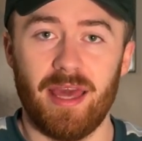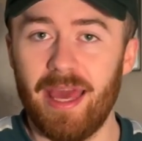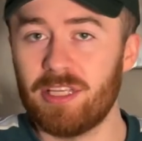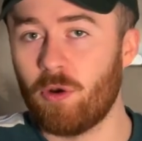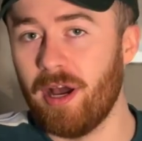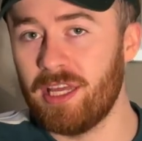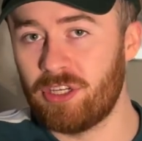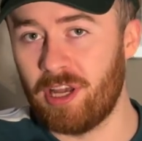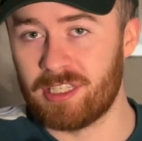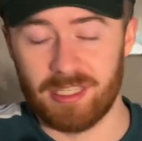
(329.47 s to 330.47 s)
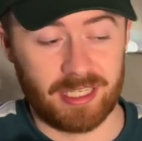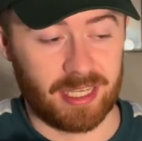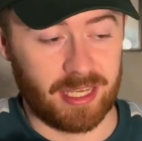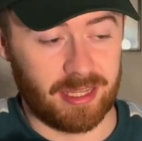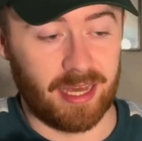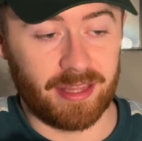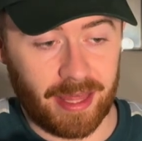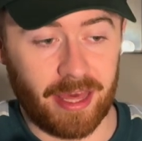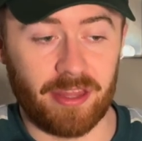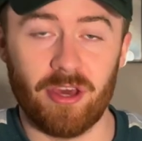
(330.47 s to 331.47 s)
It's quite interesting to see that
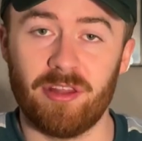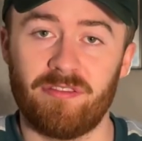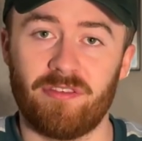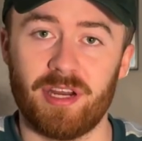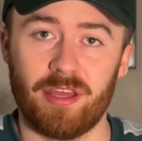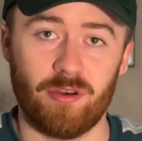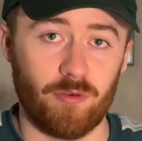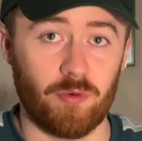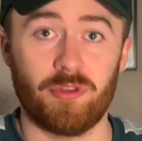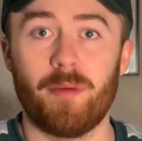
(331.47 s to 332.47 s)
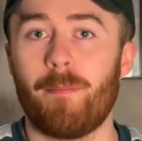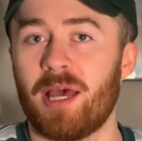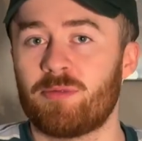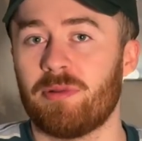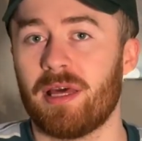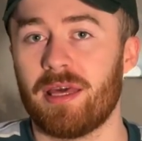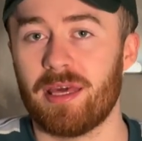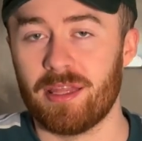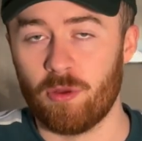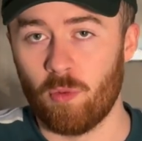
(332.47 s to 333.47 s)
they are the only 3 who have won the Best Player
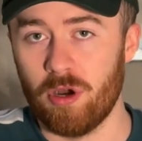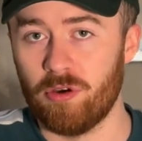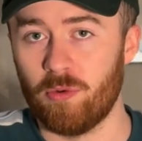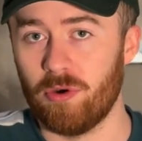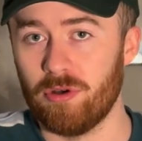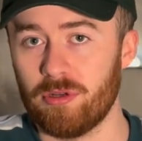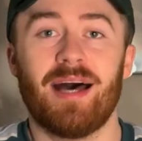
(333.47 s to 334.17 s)
in the World award.